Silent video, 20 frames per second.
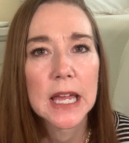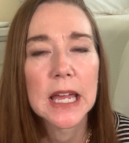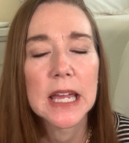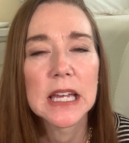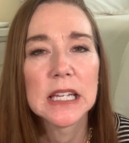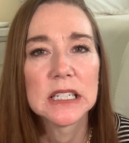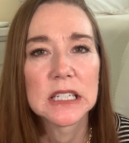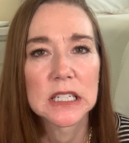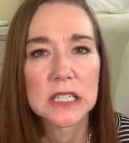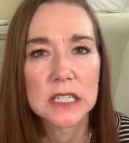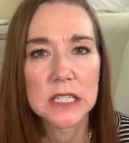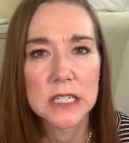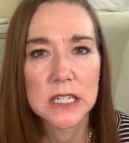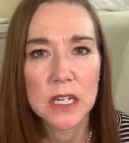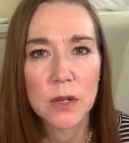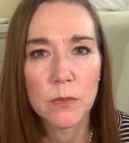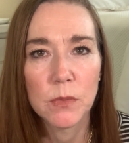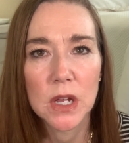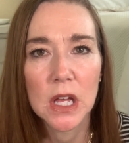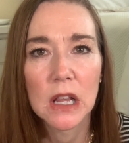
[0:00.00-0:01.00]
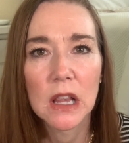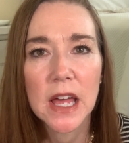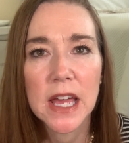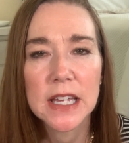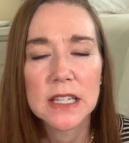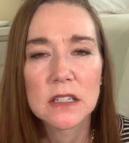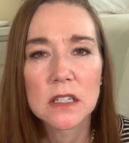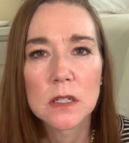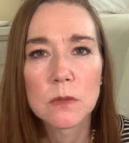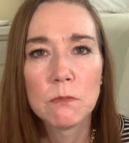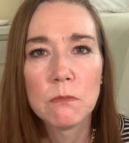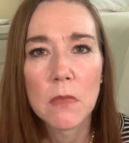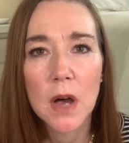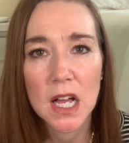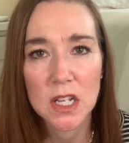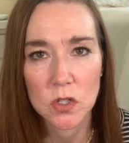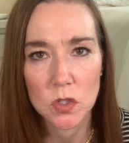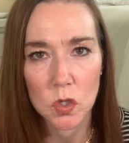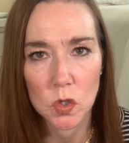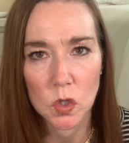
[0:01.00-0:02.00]
it stimulates
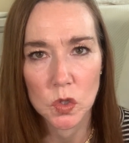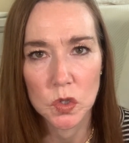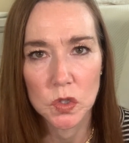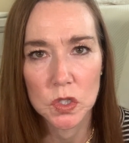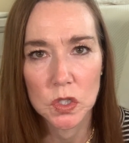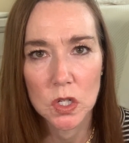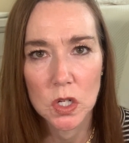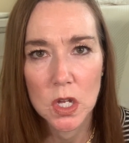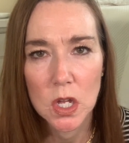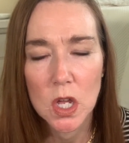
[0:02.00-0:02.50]
muscles.